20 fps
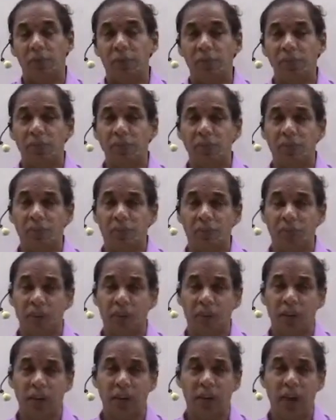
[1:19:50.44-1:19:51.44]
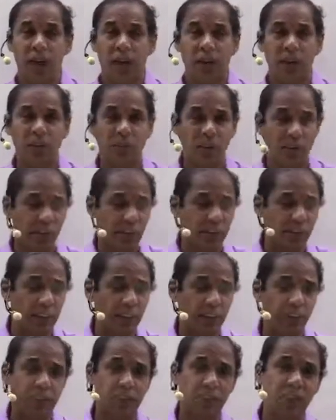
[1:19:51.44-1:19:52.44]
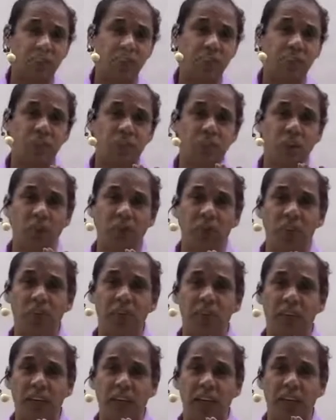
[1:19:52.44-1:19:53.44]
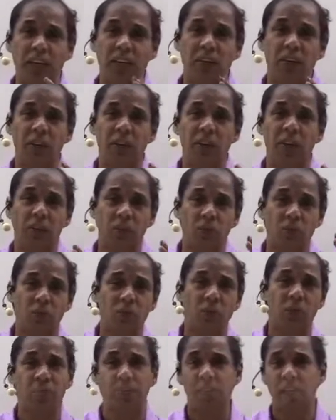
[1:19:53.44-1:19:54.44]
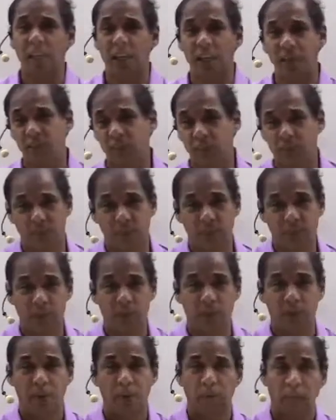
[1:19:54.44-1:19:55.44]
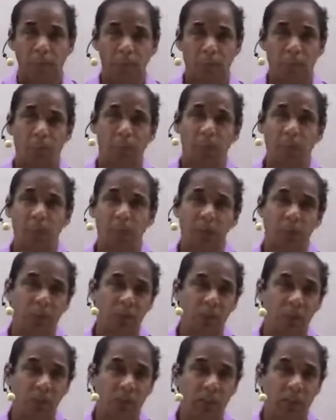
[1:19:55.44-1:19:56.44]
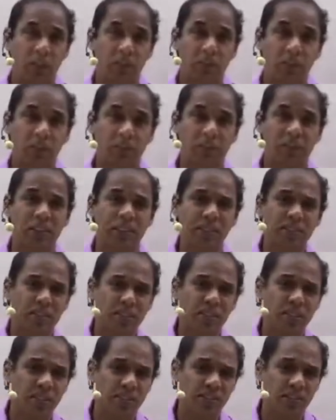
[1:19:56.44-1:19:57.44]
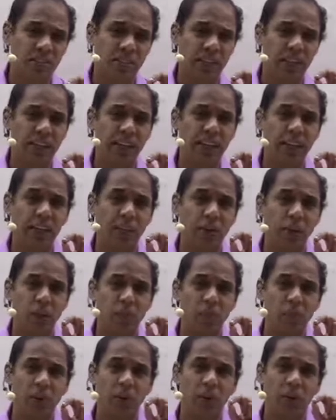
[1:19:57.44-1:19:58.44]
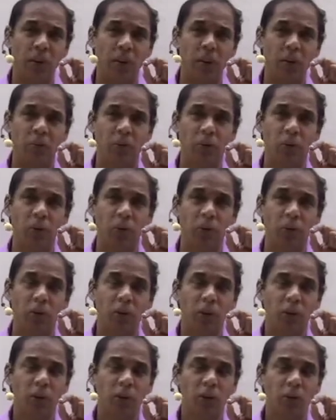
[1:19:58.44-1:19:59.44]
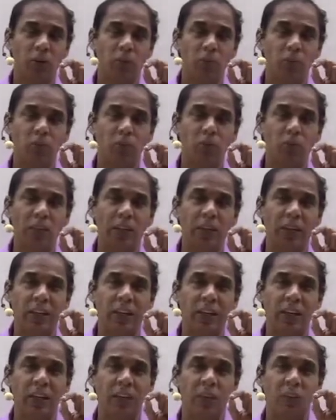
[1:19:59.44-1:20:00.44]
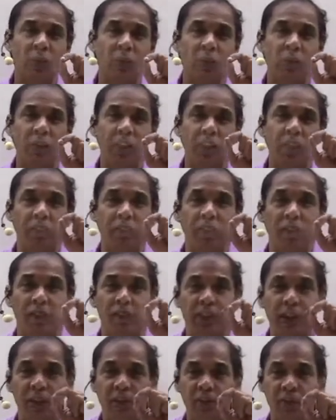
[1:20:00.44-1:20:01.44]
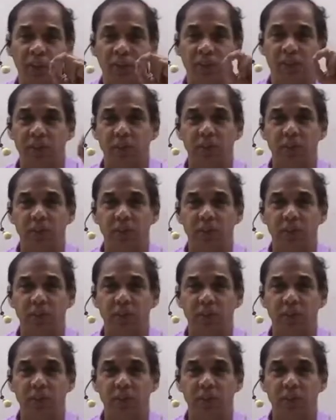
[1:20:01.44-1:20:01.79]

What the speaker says: this is, and everyone thinks this is the topic for getting 1 or 2 marks in the exams. But this single topic will help you to speak English fluently 50 to 60%.